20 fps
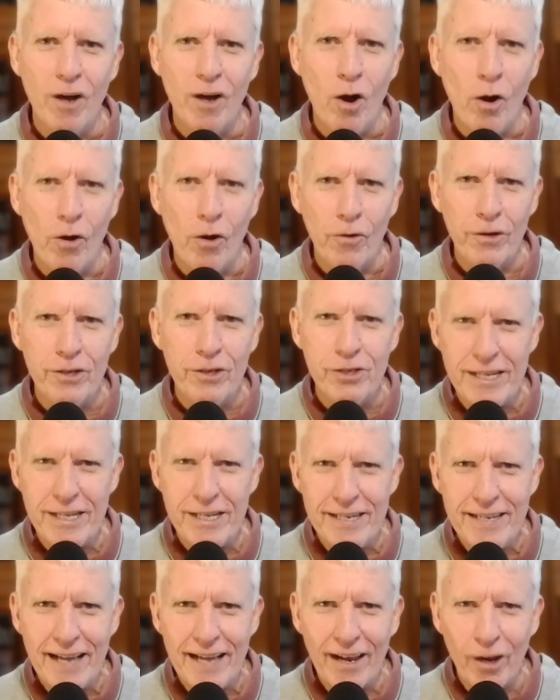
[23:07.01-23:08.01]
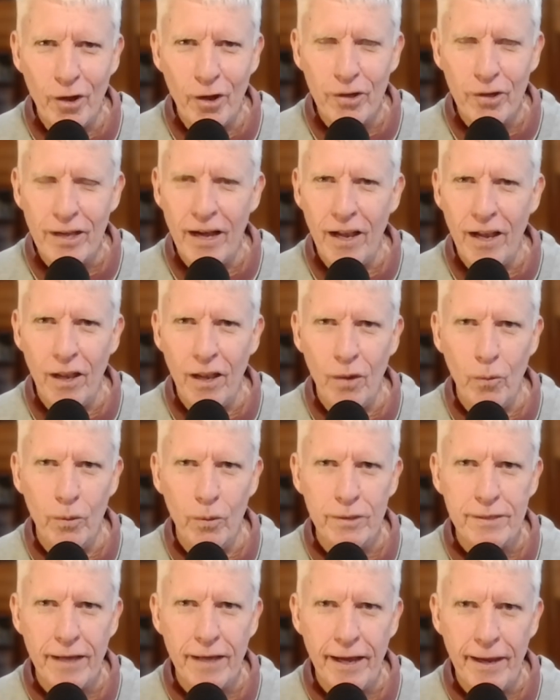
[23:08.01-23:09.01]
orangey yellow color
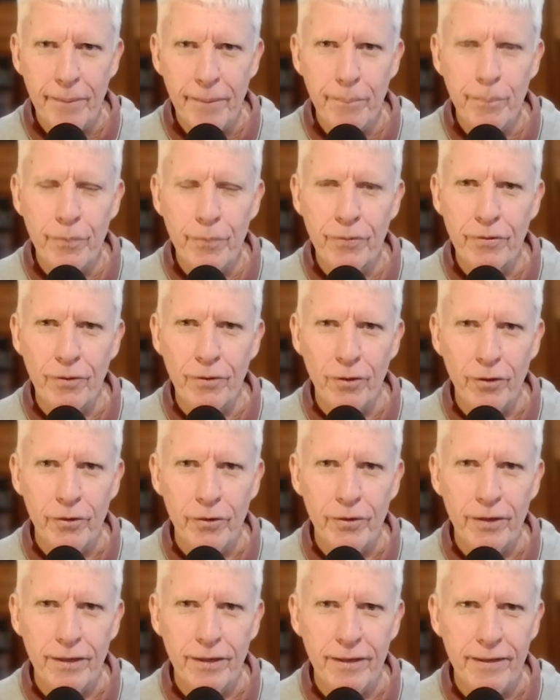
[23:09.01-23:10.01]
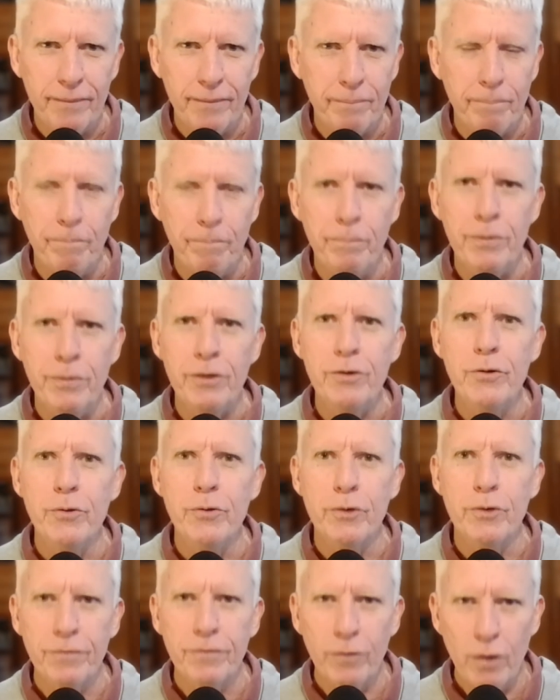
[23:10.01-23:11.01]
was absolutely
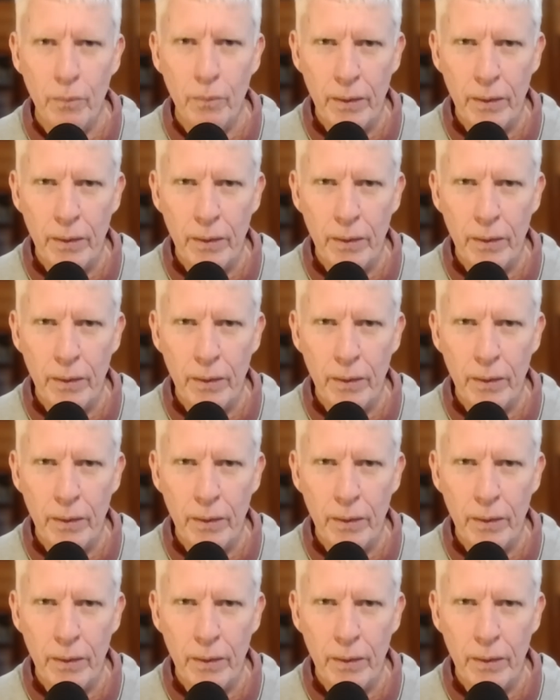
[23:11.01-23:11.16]
beautiful.